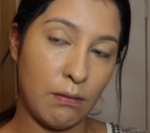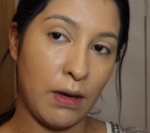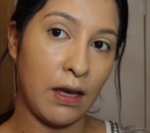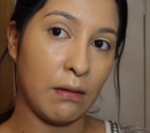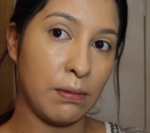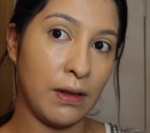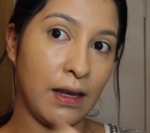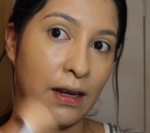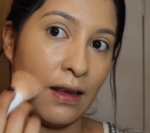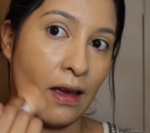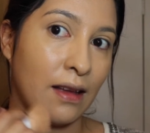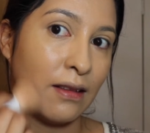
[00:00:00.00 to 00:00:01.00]
Makeup
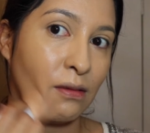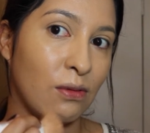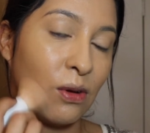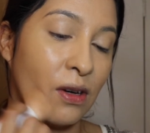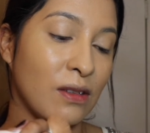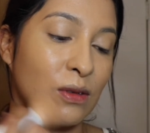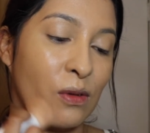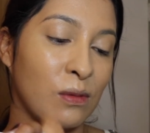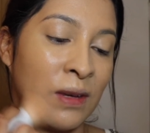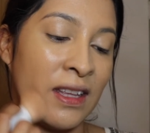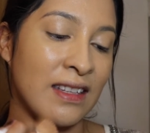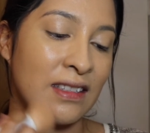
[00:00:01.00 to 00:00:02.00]
lady at Sephora
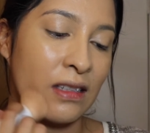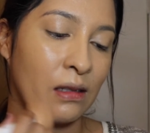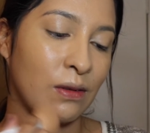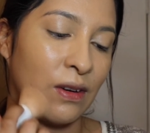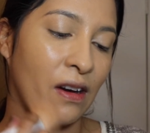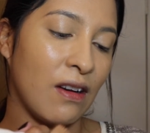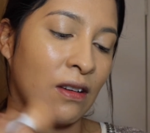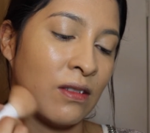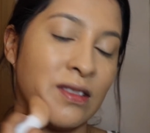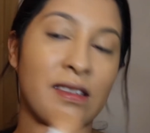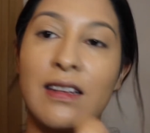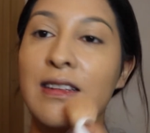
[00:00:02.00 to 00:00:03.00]
told me this is for all
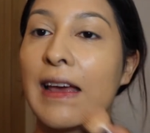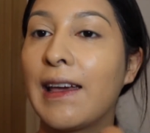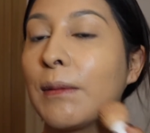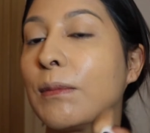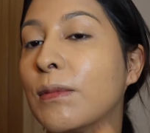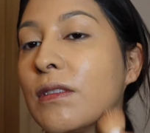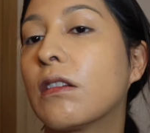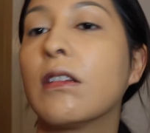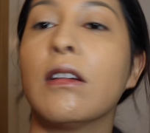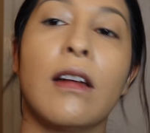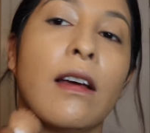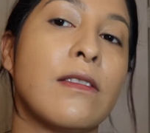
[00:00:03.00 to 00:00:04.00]
skin types
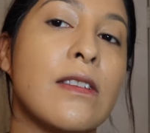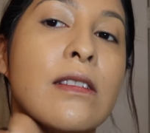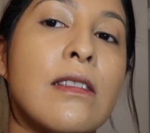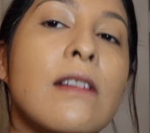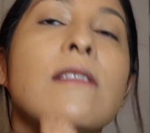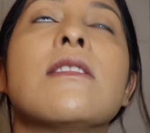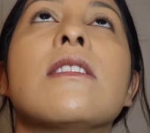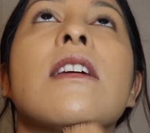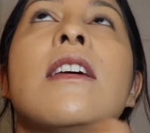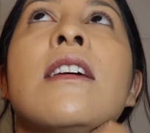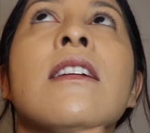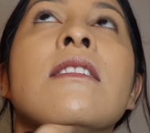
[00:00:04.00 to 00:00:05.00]
and have sensitive
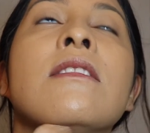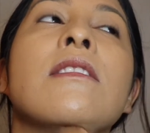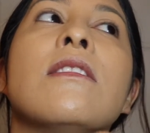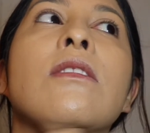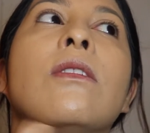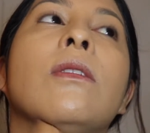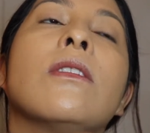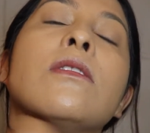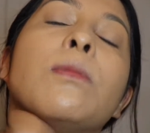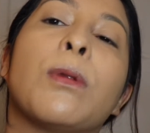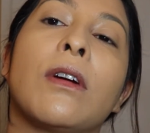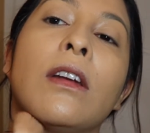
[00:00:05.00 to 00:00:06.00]
skin, so
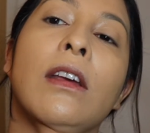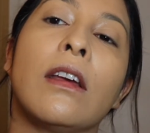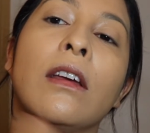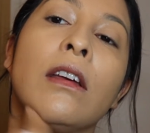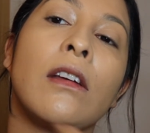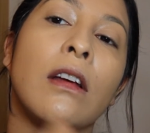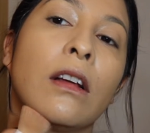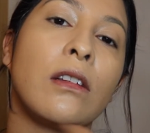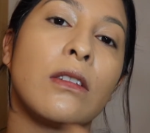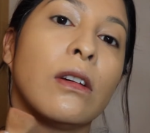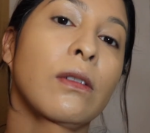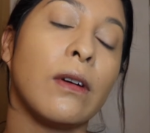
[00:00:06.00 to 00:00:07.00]
it's pretty.
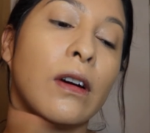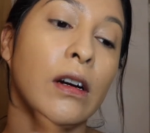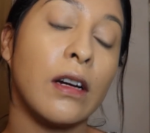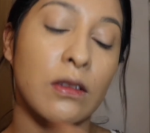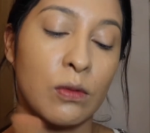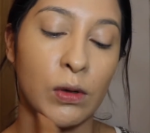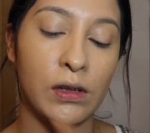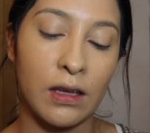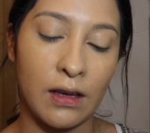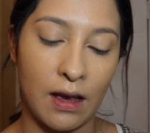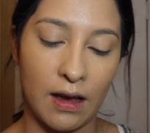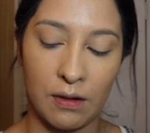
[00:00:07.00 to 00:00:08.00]
So far it's
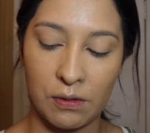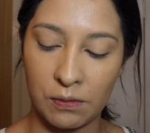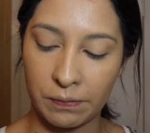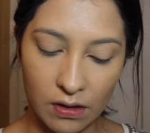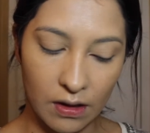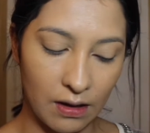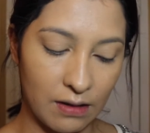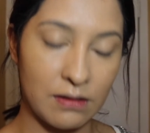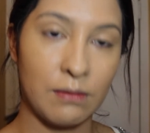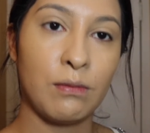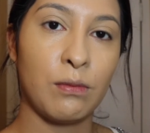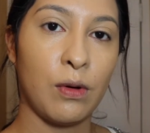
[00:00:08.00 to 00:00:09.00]
working out. I
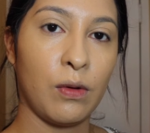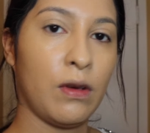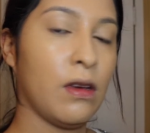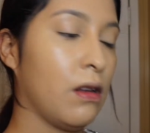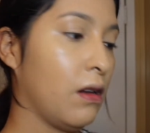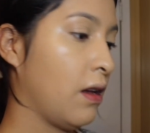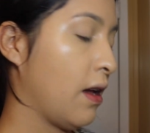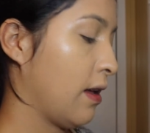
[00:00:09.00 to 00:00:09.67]
haven't broken